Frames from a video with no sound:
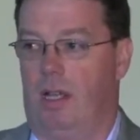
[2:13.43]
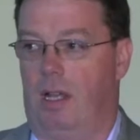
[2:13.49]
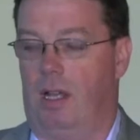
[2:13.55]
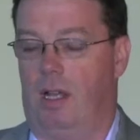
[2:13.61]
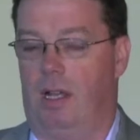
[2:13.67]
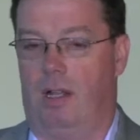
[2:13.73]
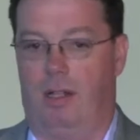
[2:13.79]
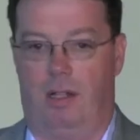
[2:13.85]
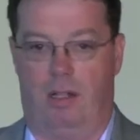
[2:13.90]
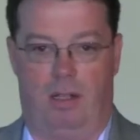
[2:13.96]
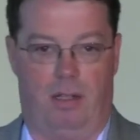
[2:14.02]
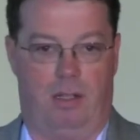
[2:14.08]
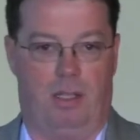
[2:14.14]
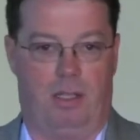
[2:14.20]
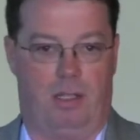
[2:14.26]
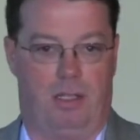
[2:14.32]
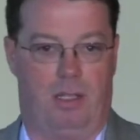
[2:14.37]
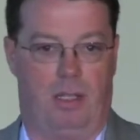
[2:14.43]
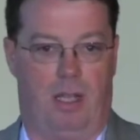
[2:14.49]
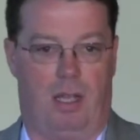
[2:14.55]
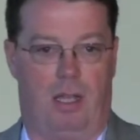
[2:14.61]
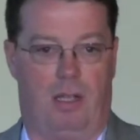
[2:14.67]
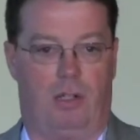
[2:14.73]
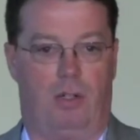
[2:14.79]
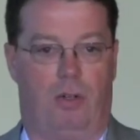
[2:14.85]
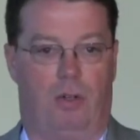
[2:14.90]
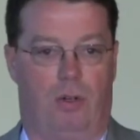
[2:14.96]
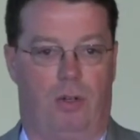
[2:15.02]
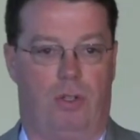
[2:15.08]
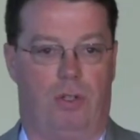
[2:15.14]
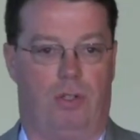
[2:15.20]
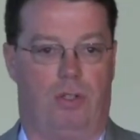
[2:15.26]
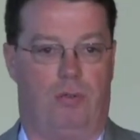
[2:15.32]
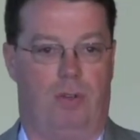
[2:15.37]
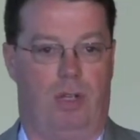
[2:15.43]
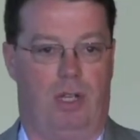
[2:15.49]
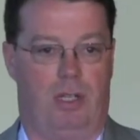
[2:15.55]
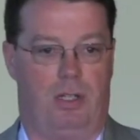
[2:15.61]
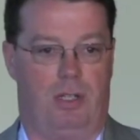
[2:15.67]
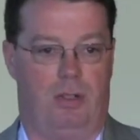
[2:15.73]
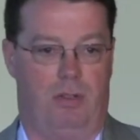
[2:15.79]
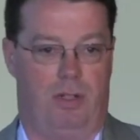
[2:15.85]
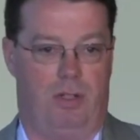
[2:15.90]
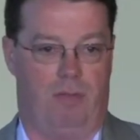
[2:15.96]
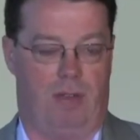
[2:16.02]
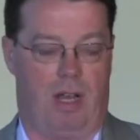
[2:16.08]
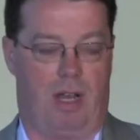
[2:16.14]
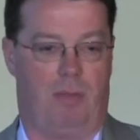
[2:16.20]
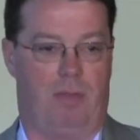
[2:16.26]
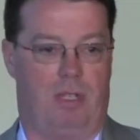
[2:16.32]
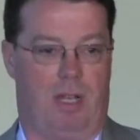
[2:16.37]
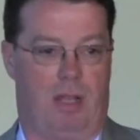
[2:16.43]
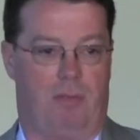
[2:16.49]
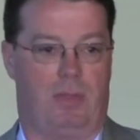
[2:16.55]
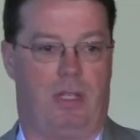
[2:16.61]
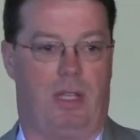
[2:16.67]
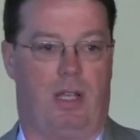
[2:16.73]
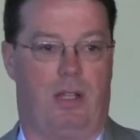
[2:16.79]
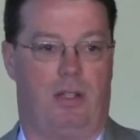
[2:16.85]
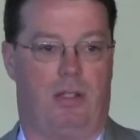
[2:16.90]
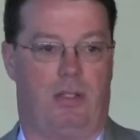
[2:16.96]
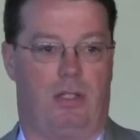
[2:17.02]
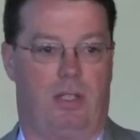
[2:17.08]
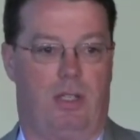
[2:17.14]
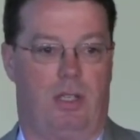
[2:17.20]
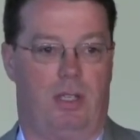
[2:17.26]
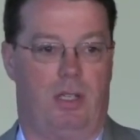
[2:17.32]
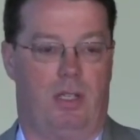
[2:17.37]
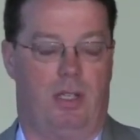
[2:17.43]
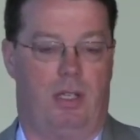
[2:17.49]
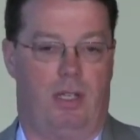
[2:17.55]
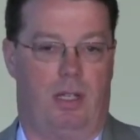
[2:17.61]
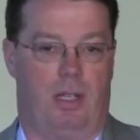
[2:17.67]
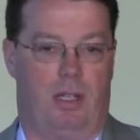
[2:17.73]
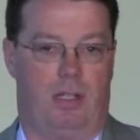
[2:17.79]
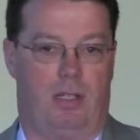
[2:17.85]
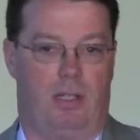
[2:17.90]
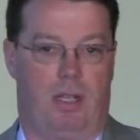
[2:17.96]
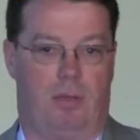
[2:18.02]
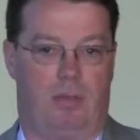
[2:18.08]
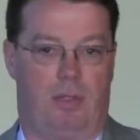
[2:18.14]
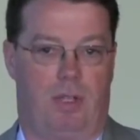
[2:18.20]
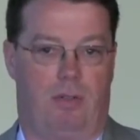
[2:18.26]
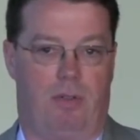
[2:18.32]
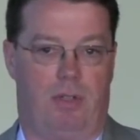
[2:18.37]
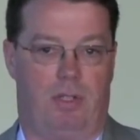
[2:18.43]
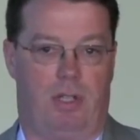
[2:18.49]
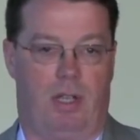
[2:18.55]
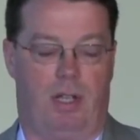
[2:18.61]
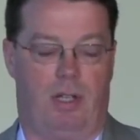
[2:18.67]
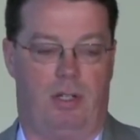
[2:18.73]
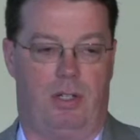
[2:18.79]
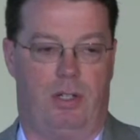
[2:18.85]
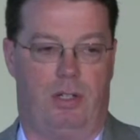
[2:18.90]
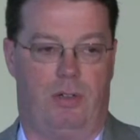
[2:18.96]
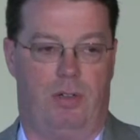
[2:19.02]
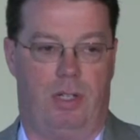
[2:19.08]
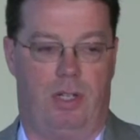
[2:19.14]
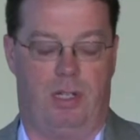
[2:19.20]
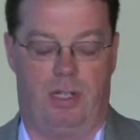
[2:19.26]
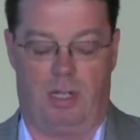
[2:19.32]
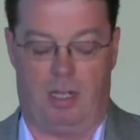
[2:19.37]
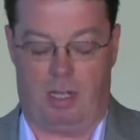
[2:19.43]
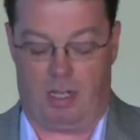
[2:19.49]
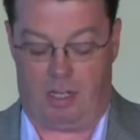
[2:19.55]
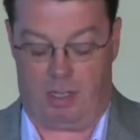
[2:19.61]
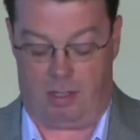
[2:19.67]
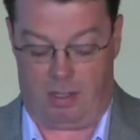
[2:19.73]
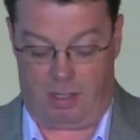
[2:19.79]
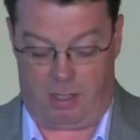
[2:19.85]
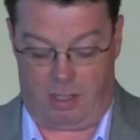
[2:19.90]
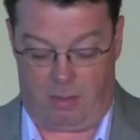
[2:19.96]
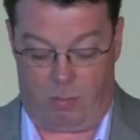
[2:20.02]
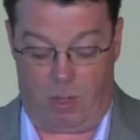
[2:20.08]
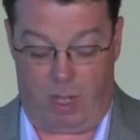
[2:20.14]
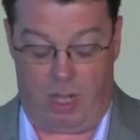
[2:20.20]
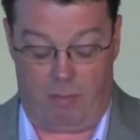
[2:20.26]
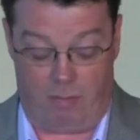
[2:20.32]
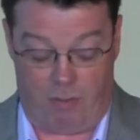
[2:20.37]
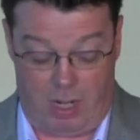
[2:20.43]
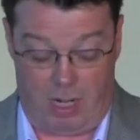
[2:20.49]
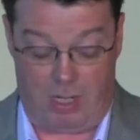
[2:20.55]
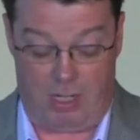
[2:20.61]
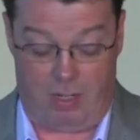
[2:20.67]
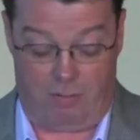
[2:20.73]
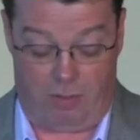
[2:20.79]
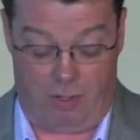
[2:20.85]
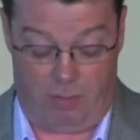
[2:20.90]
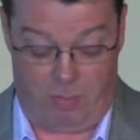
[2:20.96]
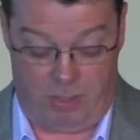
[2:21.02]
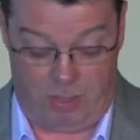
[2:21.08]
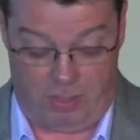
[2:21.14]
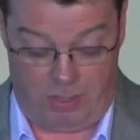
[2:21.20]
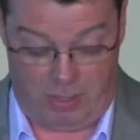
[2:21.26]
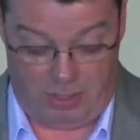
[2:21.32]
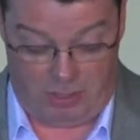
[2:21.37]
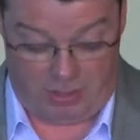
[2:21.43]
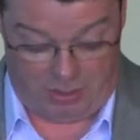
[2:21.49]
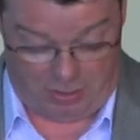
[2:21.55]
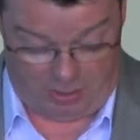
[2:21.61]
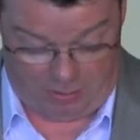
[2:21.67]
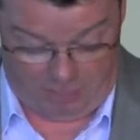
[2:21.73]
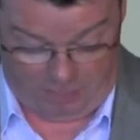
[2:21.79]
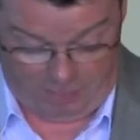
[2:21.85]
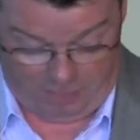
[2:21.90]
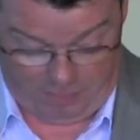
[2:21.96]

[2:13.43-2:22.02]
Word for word: uh, this uh, cause really to develop stem cells and stem cell research to treat uh, a wide variety of human diseases.